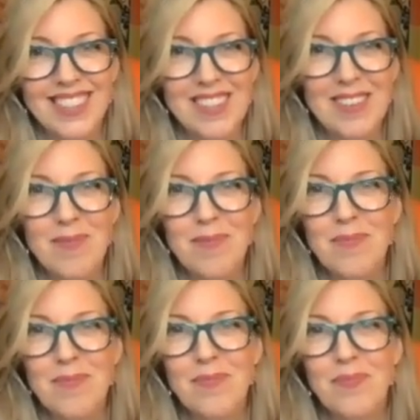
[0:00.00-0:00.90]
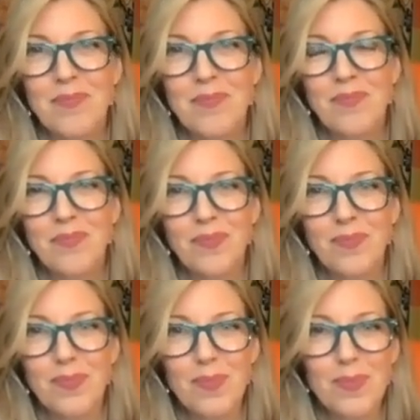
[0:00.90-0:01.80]

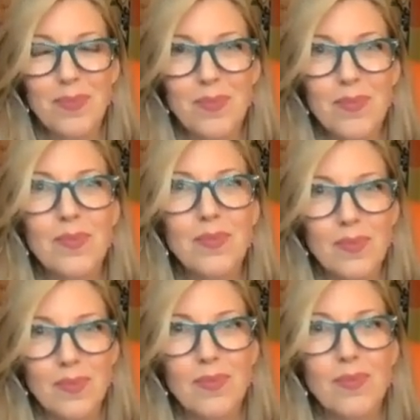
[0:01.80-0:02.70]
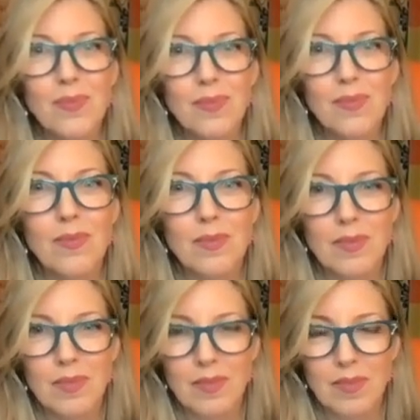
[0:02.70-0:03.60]

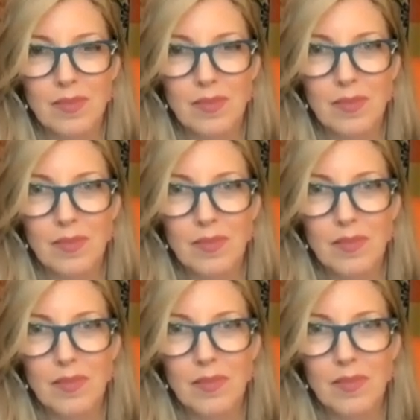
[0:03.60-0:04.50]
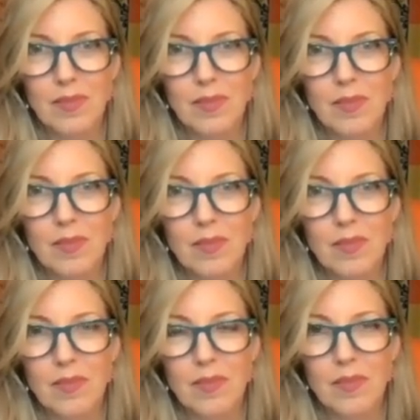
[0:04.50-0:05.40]

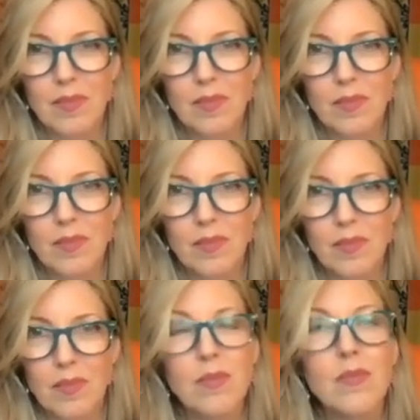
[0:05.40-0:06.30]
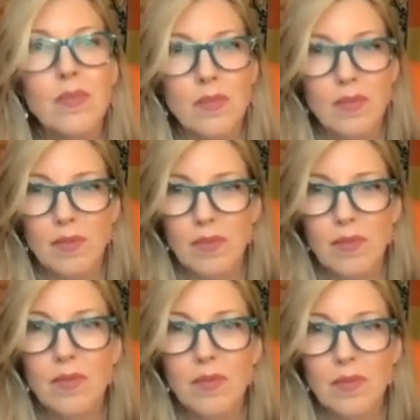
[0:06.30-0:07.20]

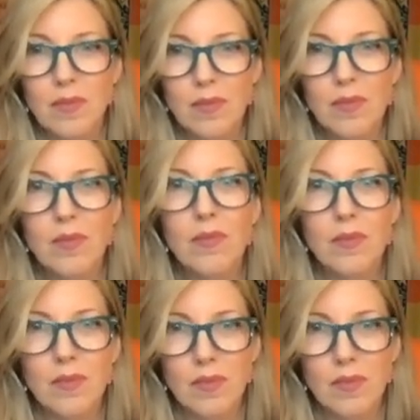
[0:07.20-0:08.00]
This person isn't speaking.